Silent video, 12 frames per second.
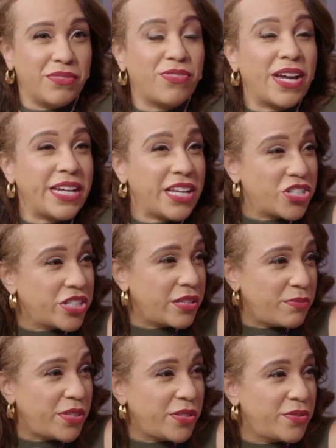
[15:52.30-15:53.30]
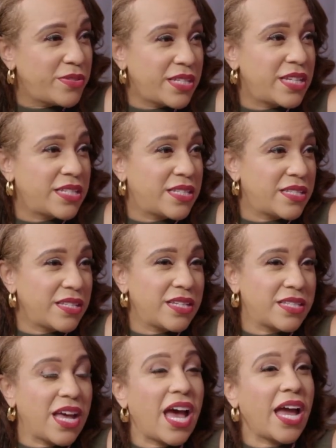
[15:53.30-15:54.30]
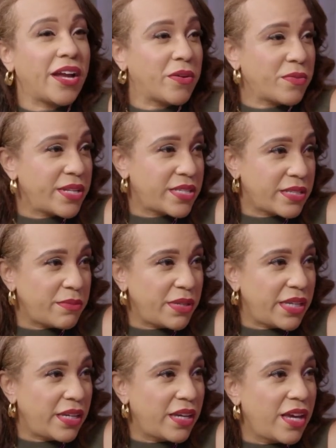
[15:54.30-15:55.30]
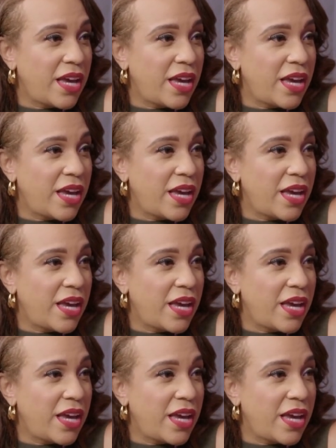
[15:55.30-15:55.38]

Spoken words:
financially abused, it's a higher risk to me,